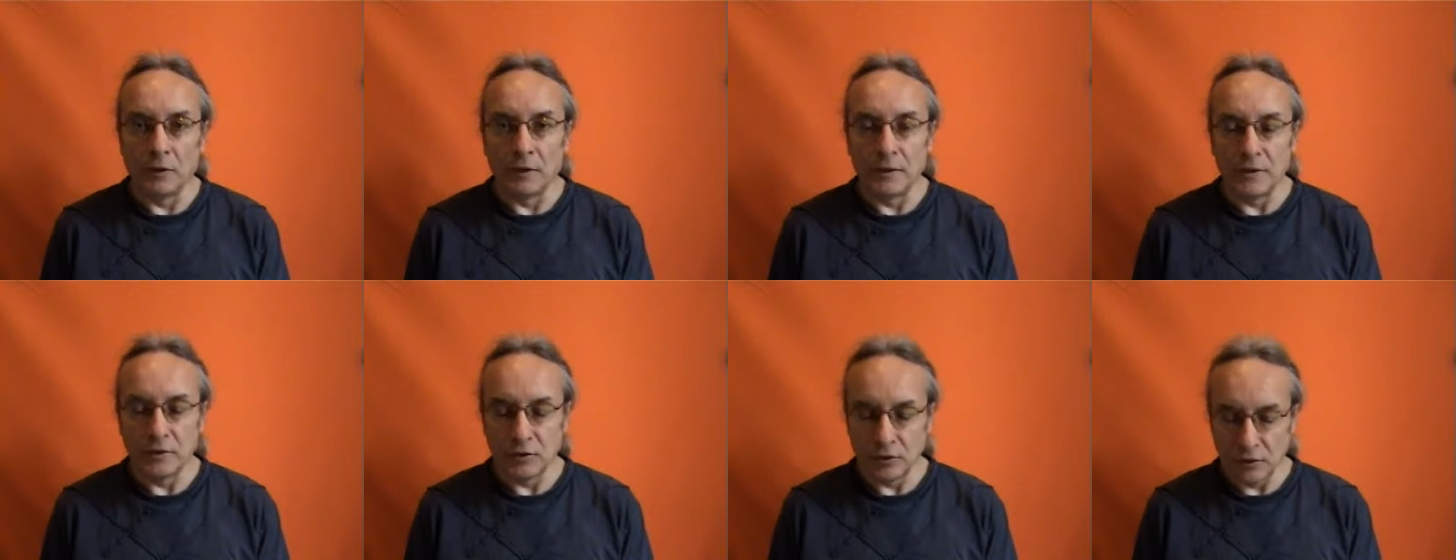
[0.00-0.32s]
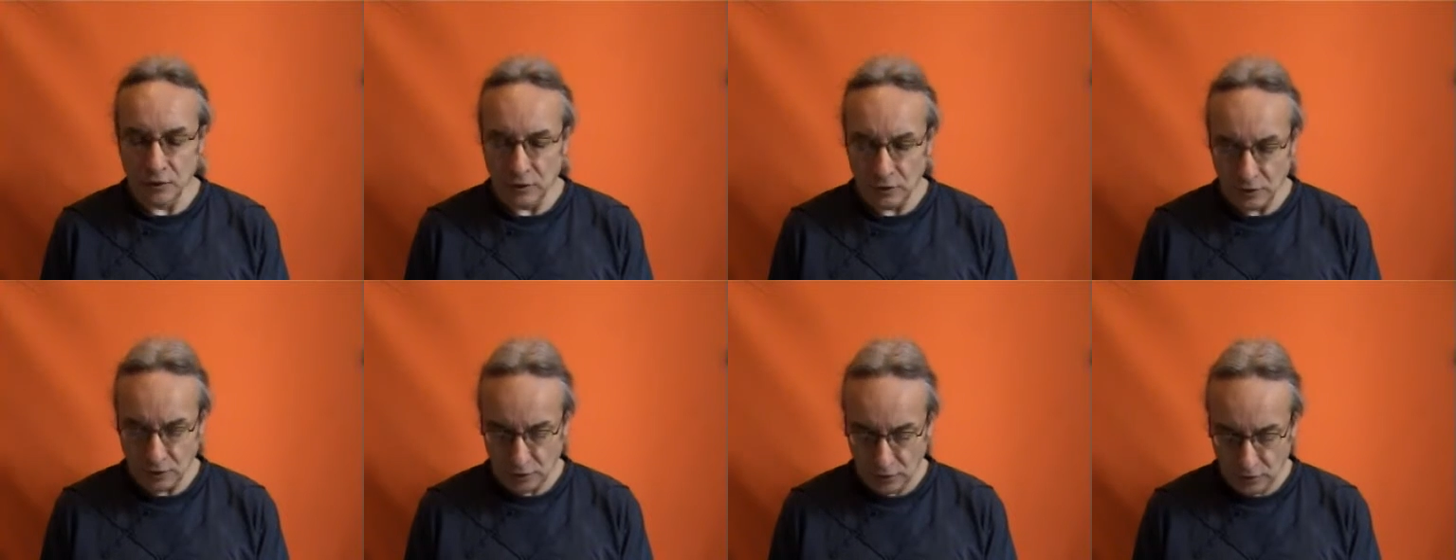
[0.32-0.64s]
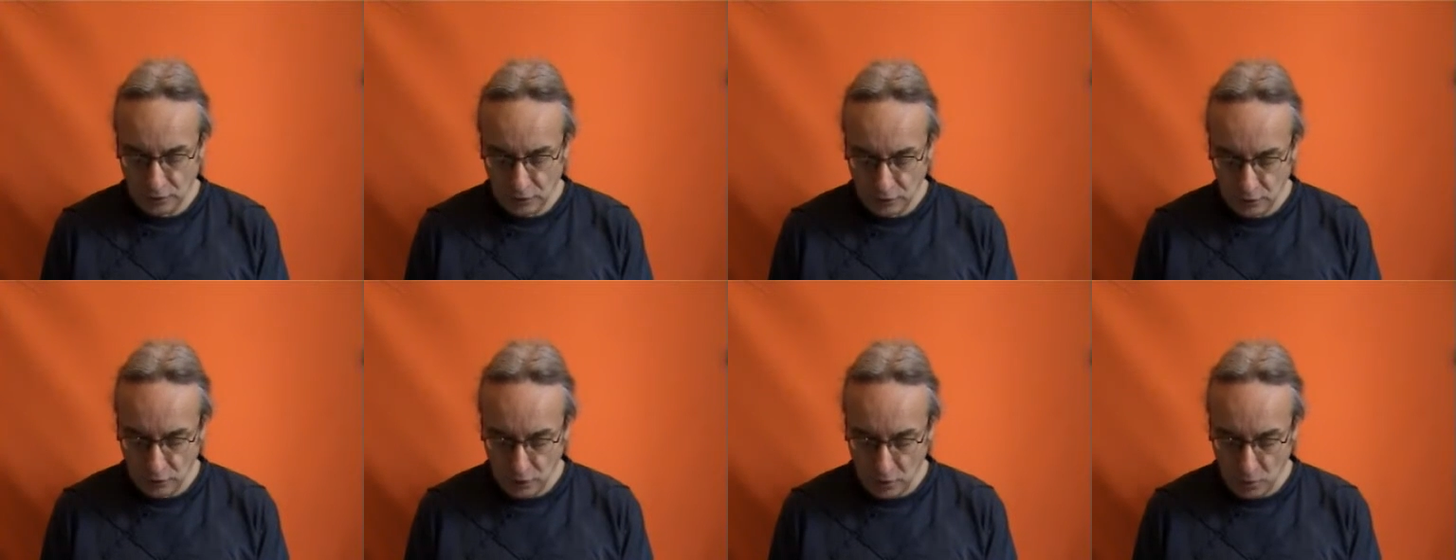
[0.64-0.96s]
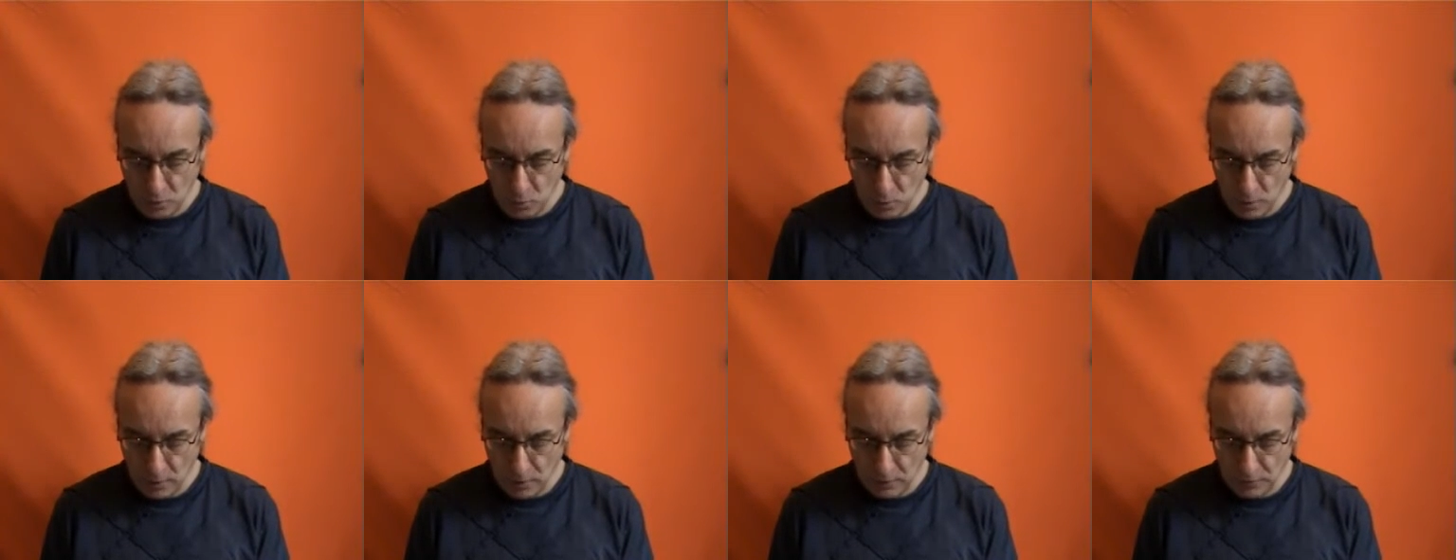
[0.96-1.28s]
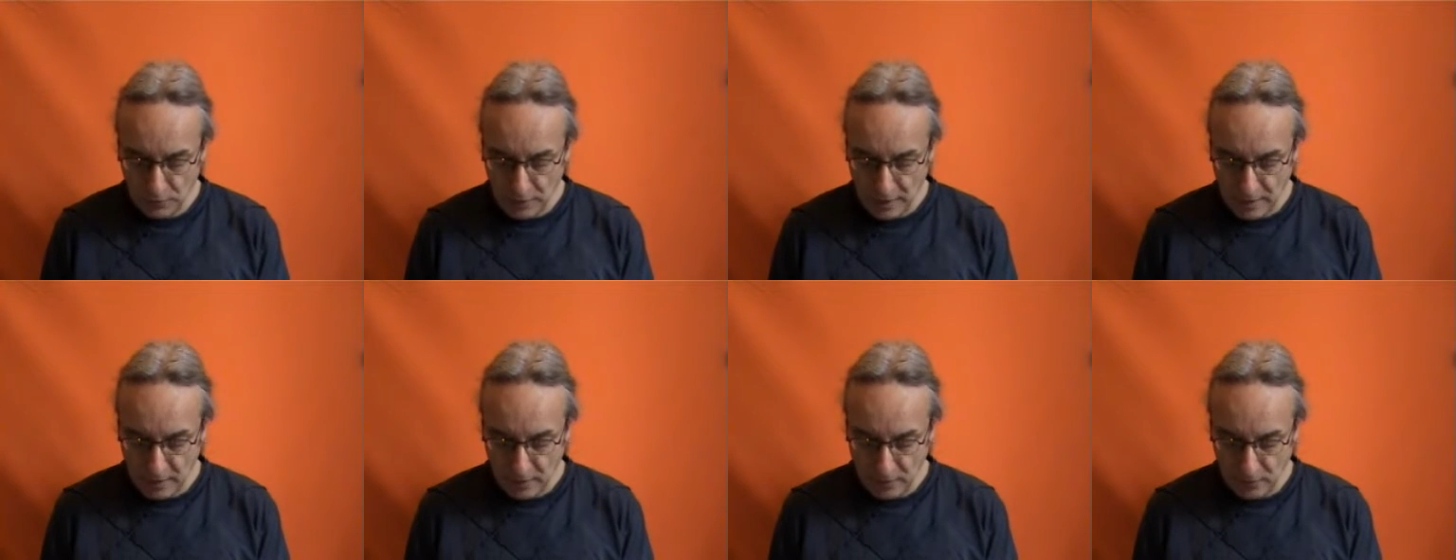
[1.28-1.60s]
relation to a
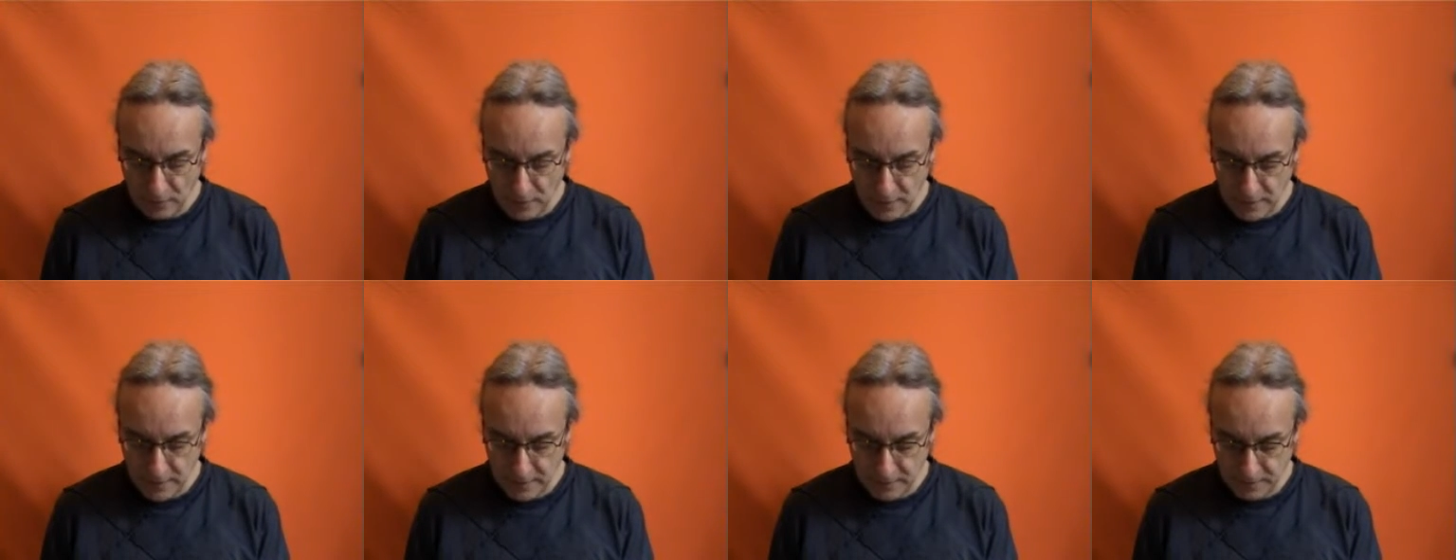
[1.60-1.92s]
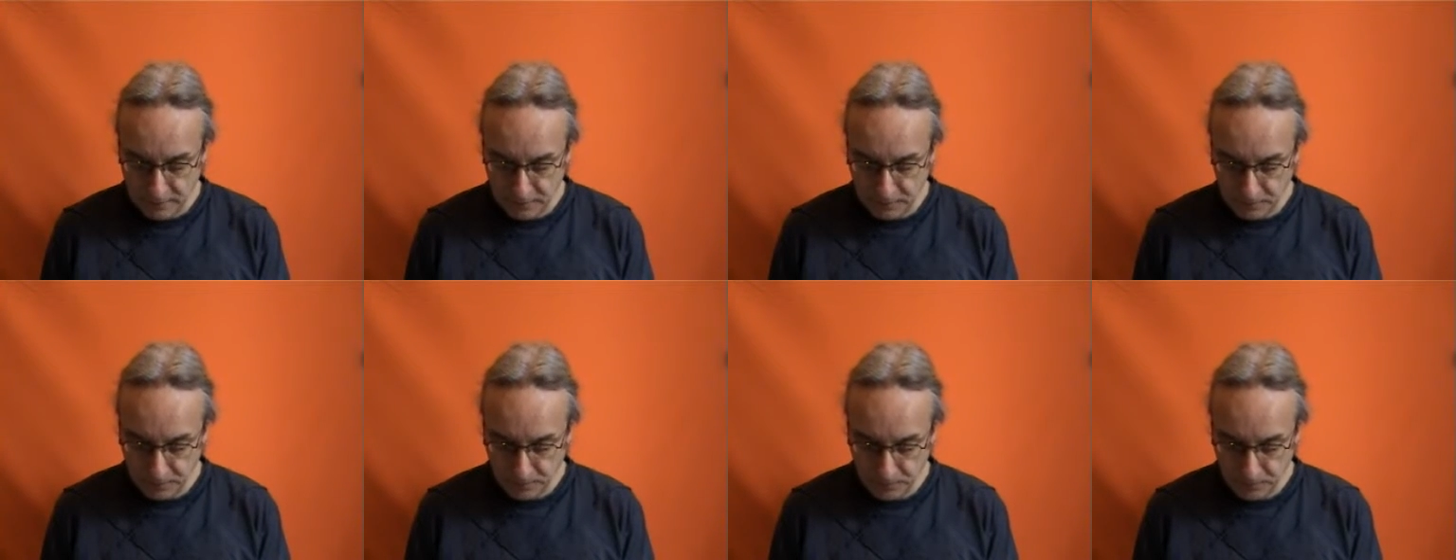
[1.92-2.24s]
world out there.